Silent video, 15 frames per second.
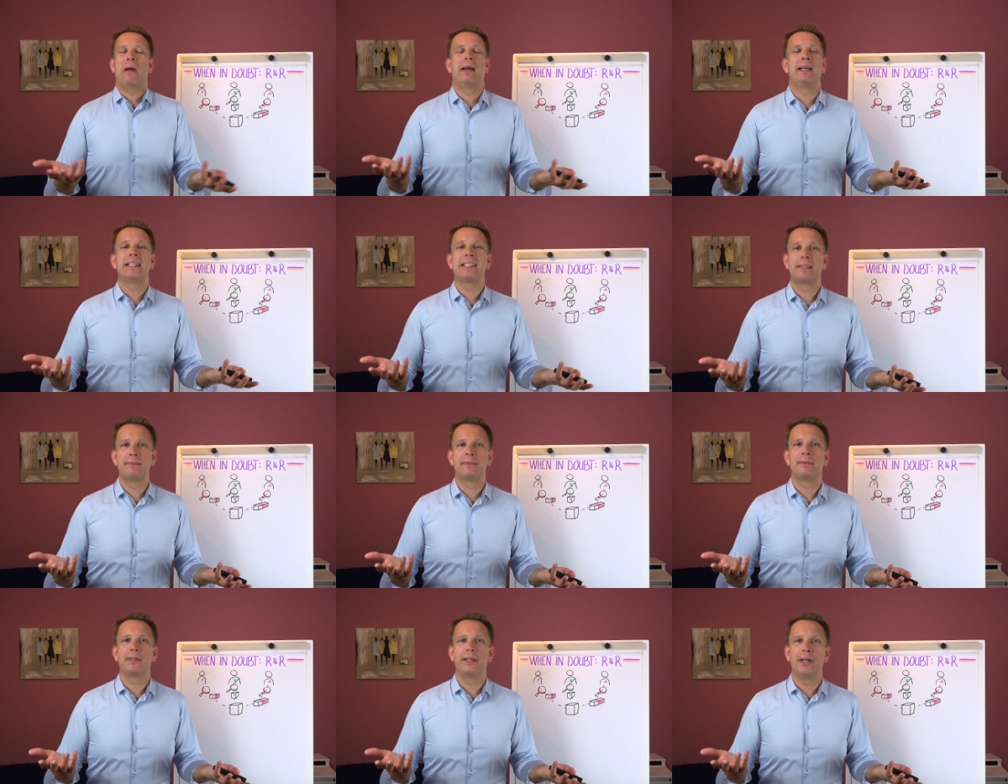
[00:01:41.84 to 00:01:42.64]
It's
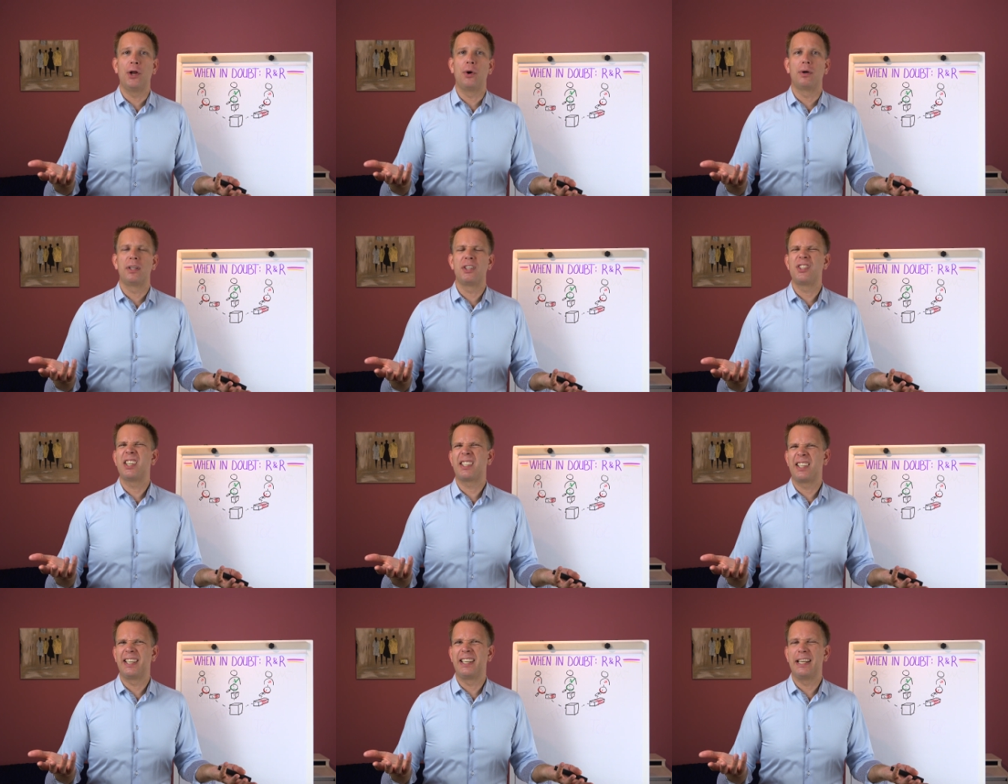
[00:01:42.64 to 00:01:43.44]
know it's
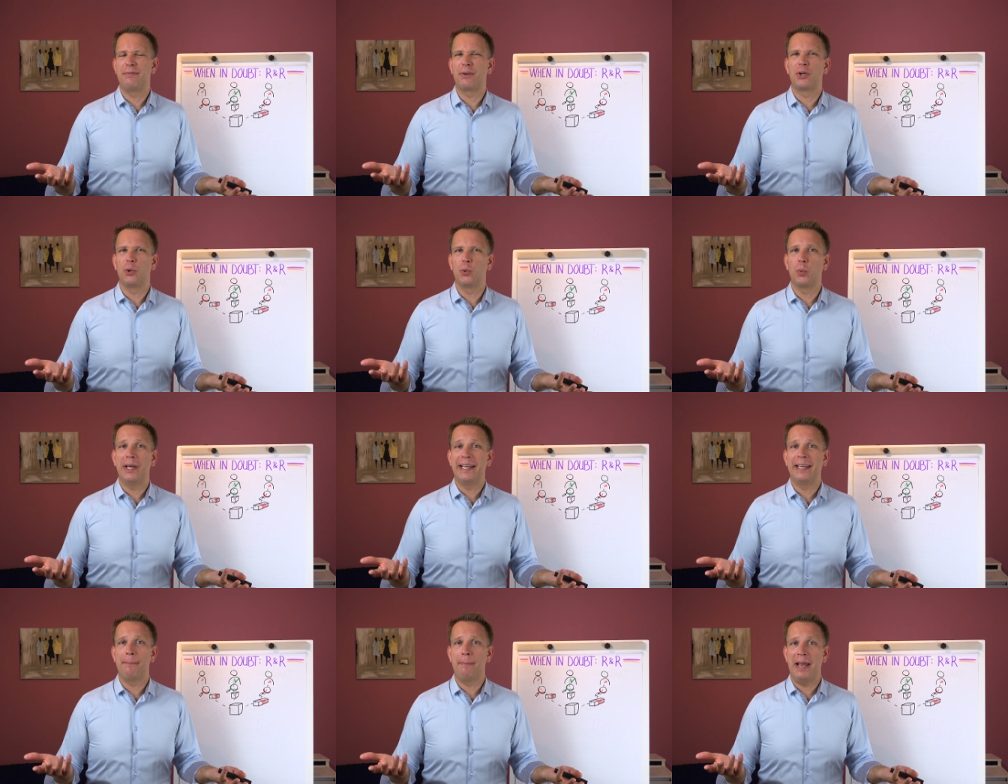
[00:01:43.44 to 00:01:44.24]
just a difficult
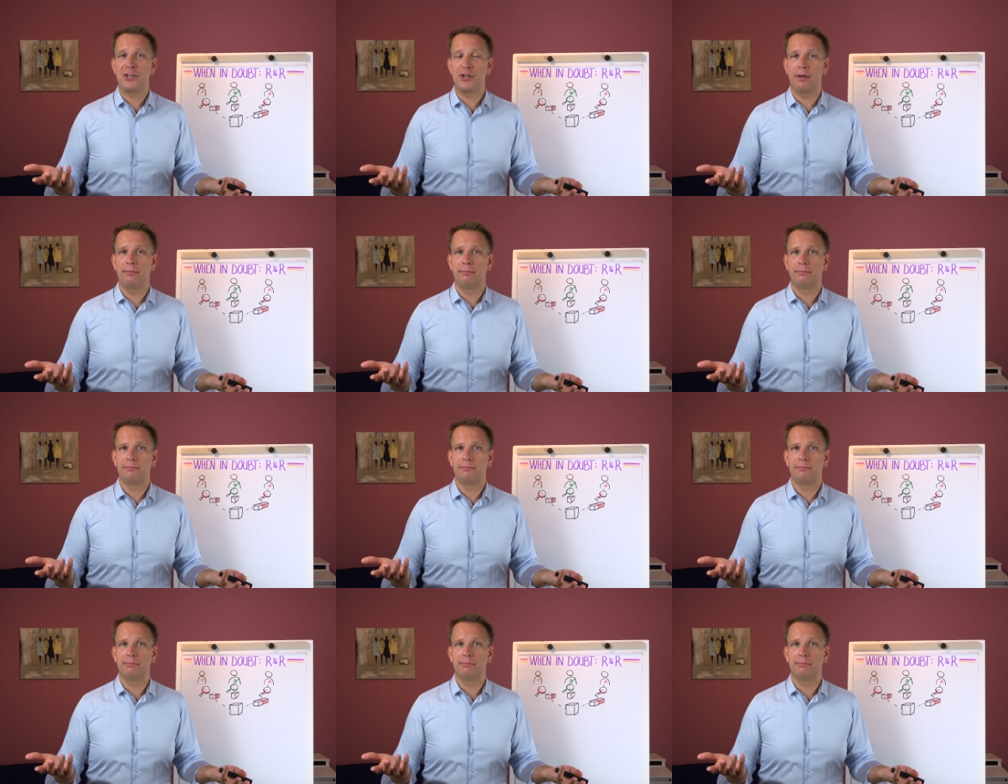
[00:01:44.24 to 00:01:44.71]
way to measure.